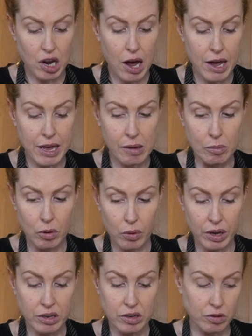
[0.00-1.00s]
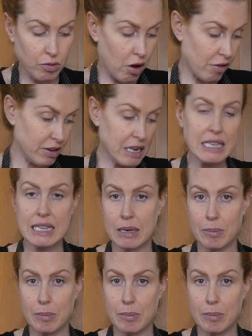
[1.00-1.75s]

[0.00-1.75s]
I am going to obviously